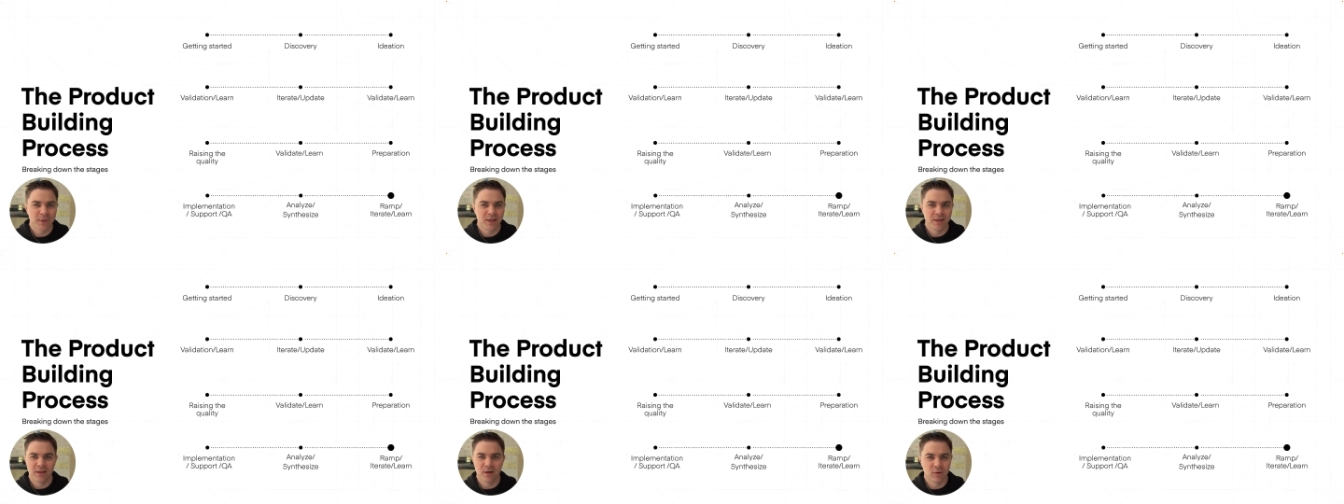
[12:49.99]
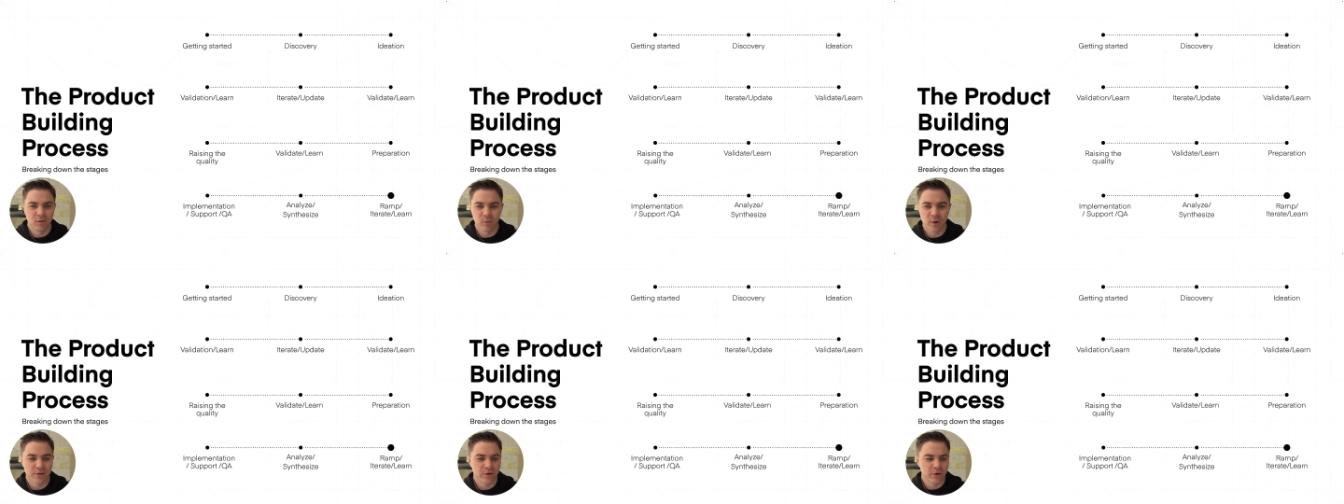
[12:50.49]
you know,
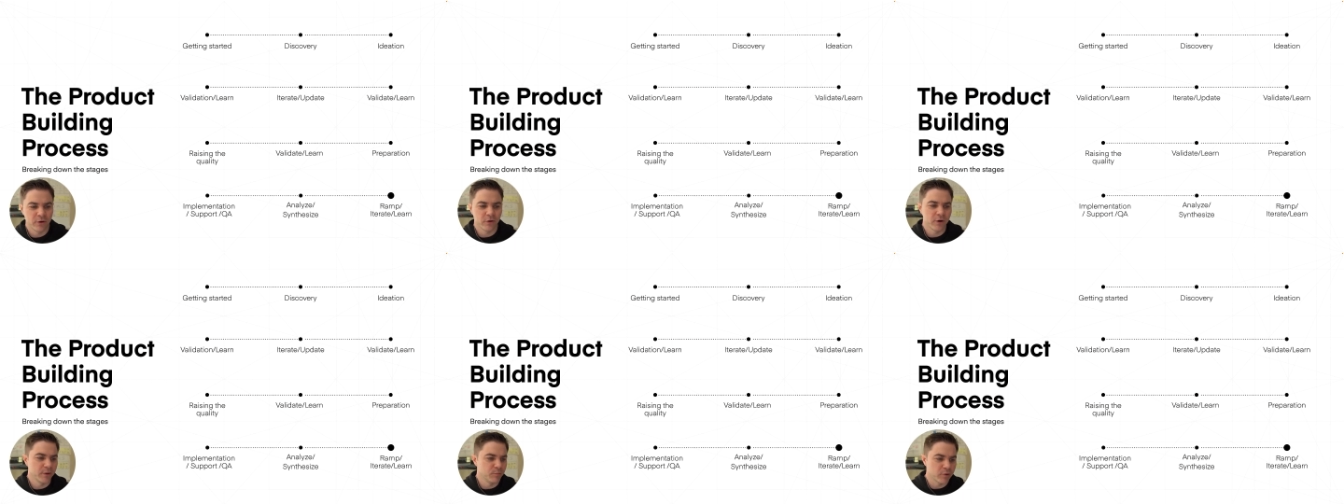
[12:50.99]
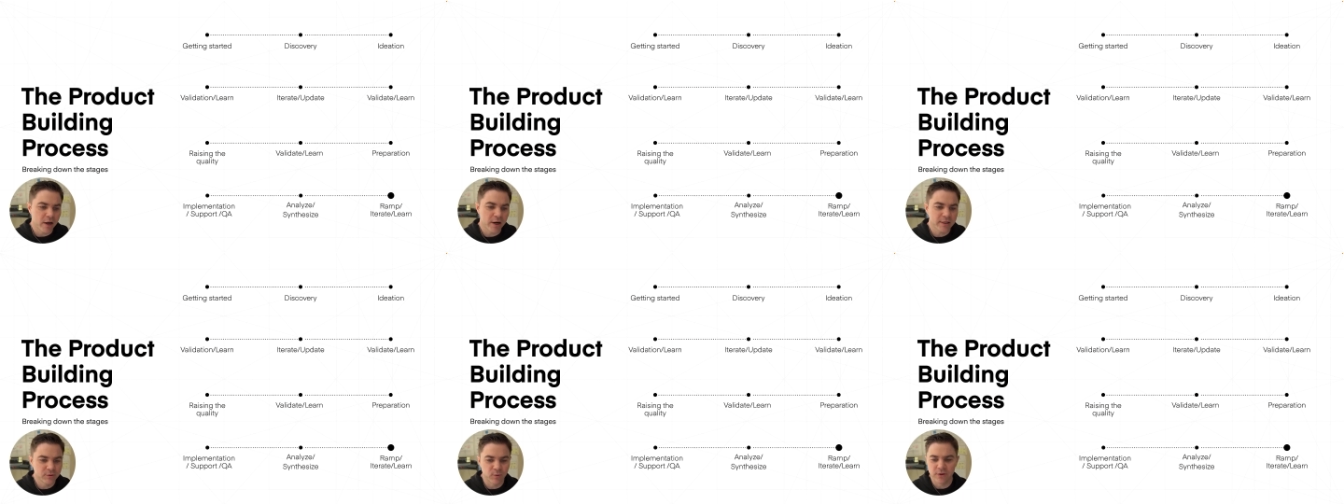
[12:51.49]
whether you're in
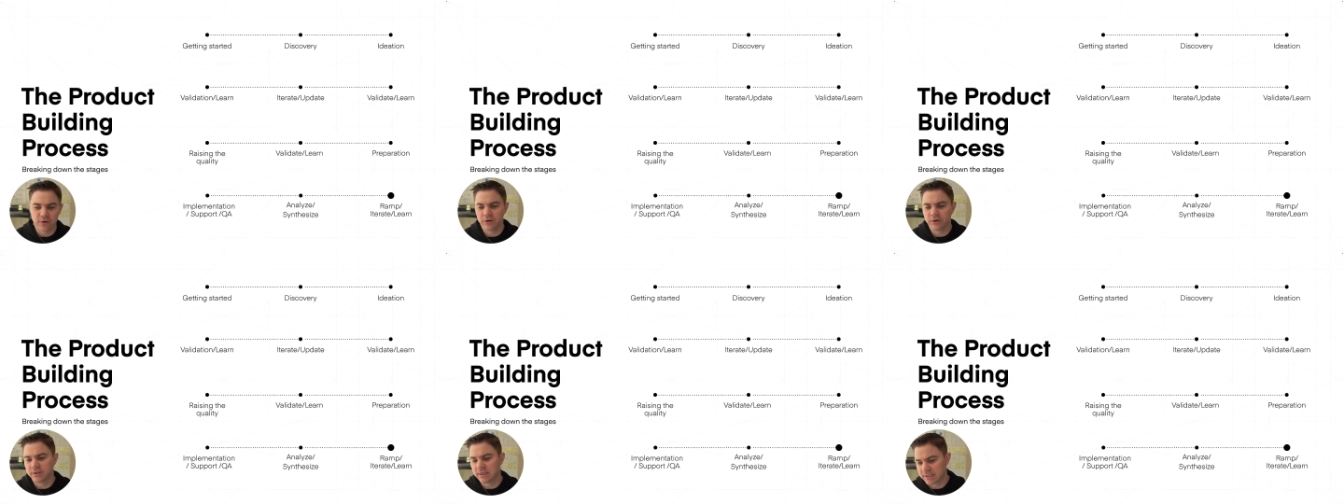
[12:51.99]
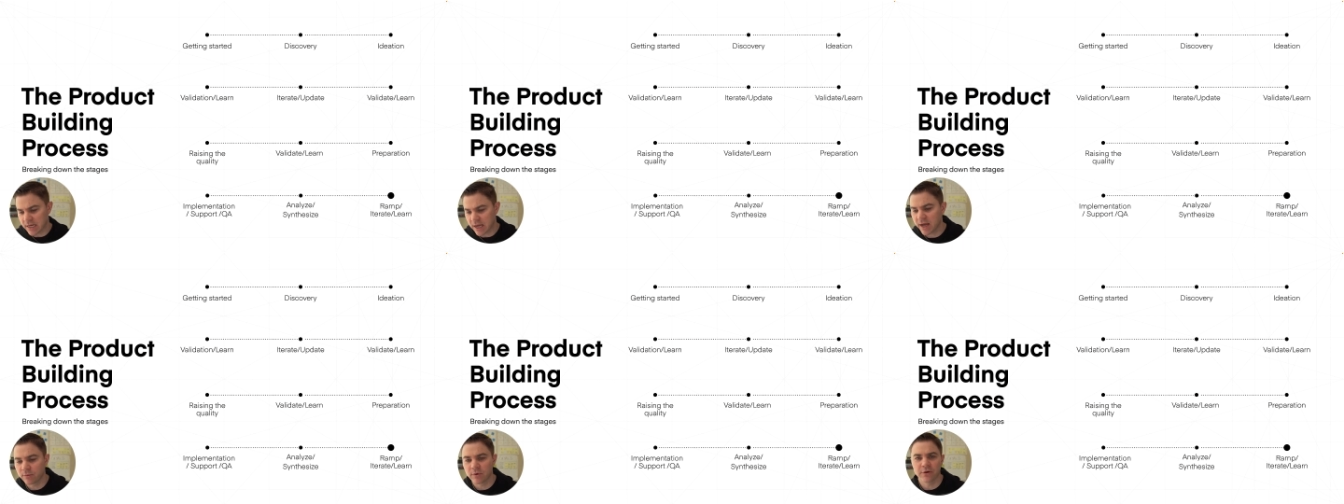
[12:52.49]
product, whether you're in
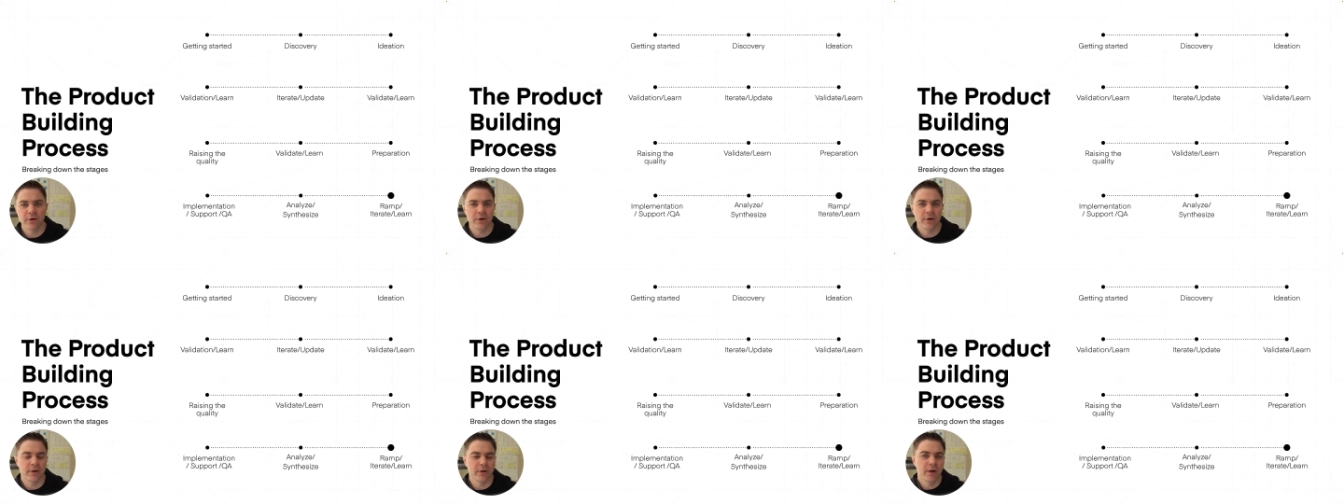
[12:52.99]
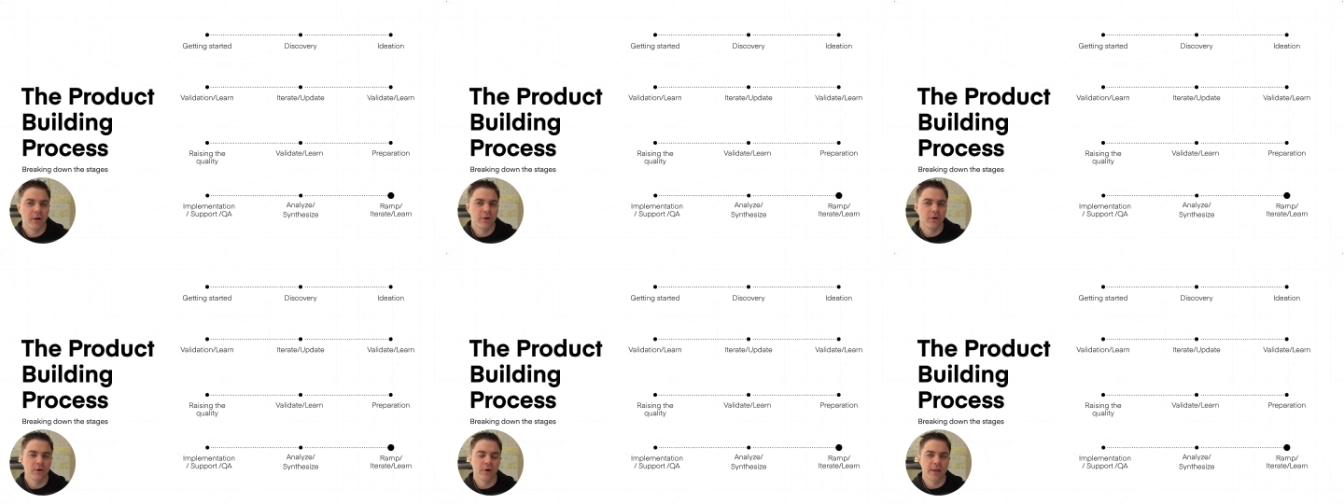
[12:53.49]
design, whether
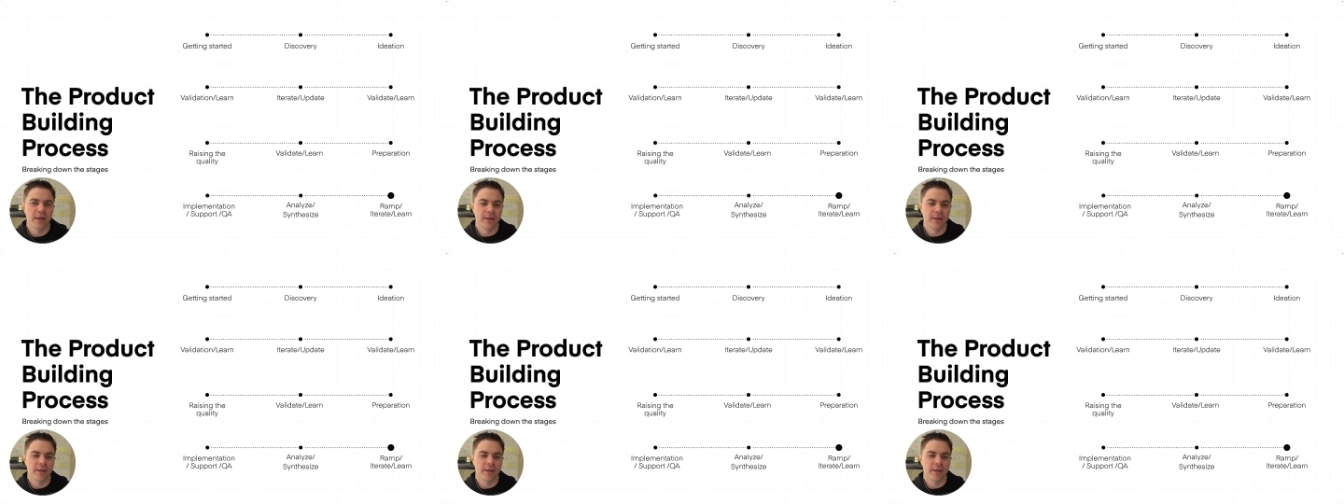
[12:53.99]
you're in